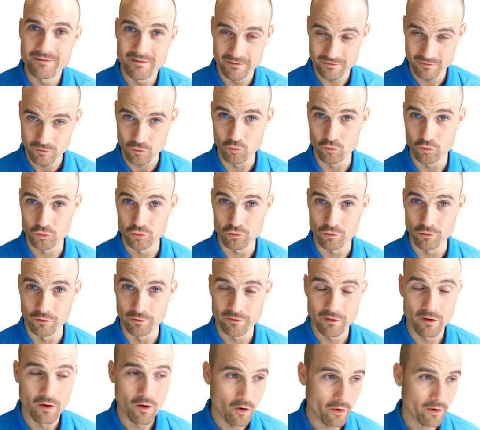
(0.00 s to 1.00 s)
this control.
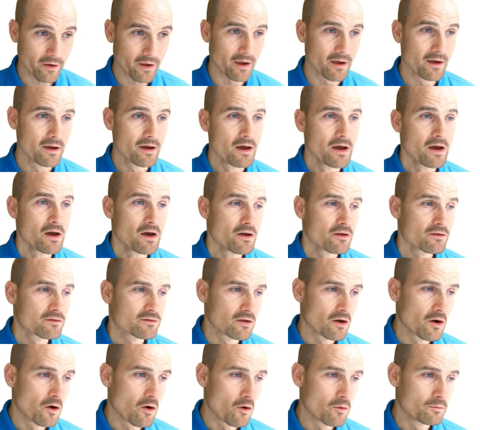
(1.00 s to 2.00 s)
Okay,
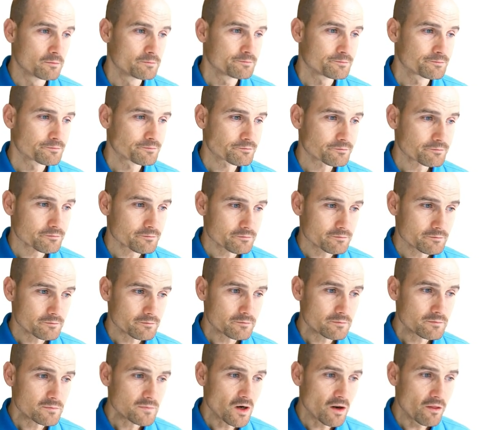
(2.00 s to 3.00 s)
so
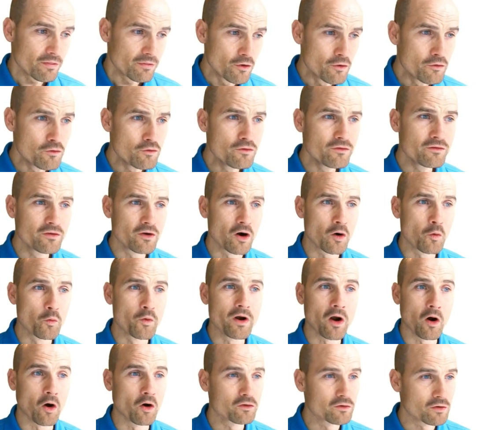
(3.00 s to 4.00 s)
the user
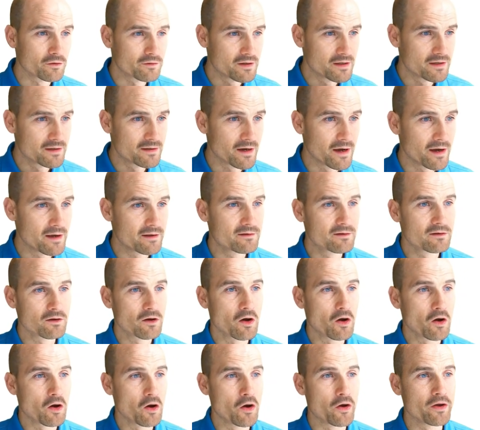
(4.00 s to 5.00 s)
will authenticate
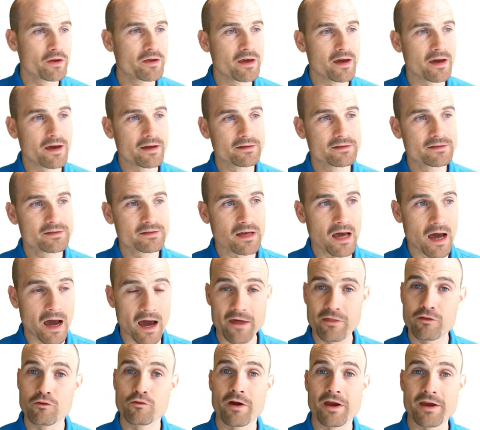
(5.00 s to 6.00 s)
against
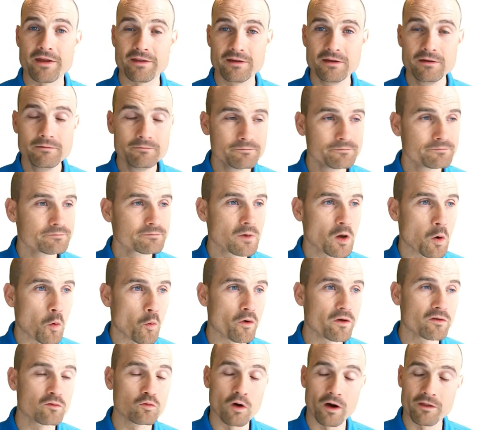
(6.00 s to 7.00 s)
Azure A D
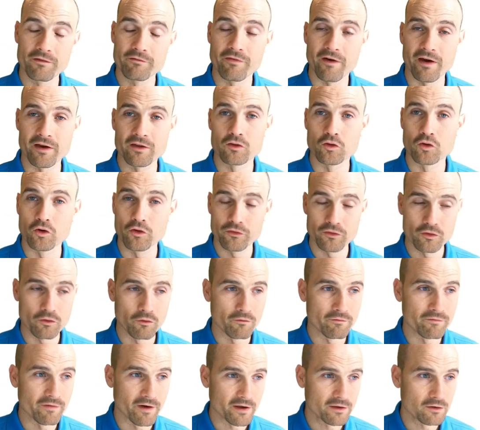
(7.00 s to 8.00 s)
with one factor,
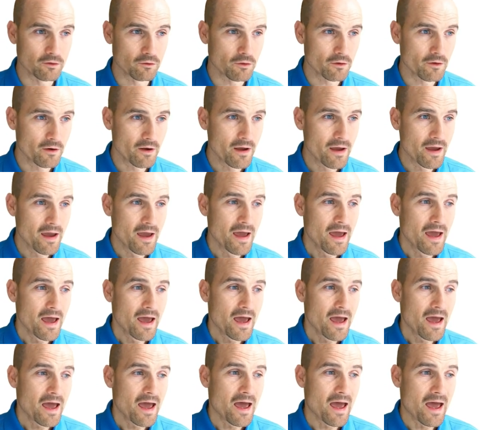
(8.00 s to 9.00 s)
second factor.
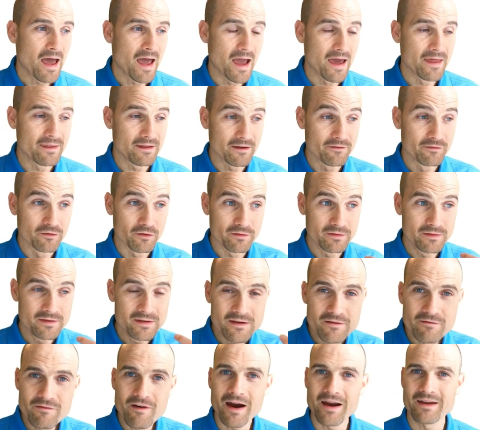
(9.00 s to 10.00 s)
And if the
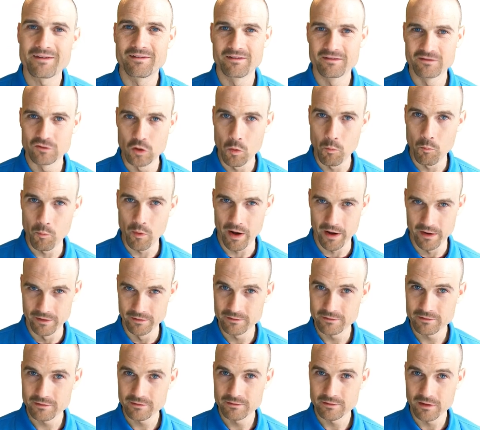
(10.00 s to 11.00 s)
device is
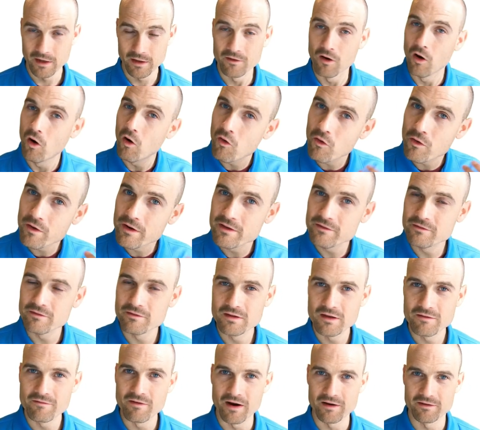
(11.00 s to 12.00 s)
compliant, and only the
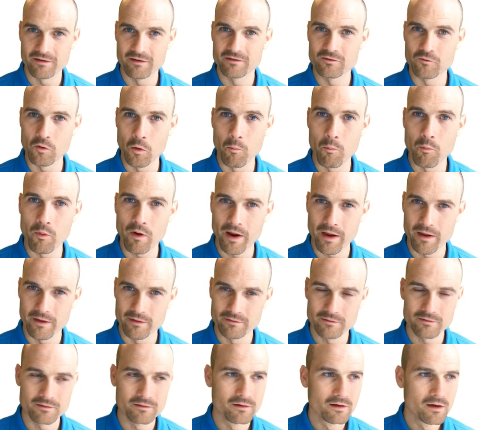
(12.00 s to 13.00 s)
device is
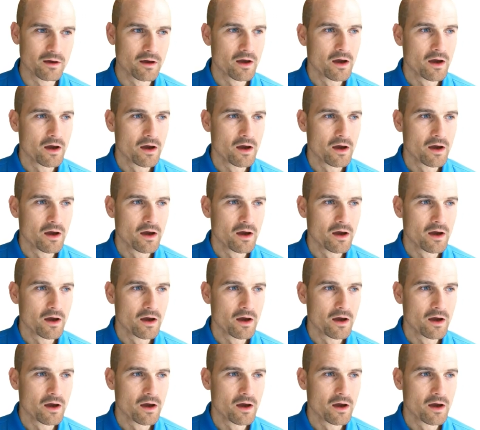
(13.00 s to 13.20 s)
compliant,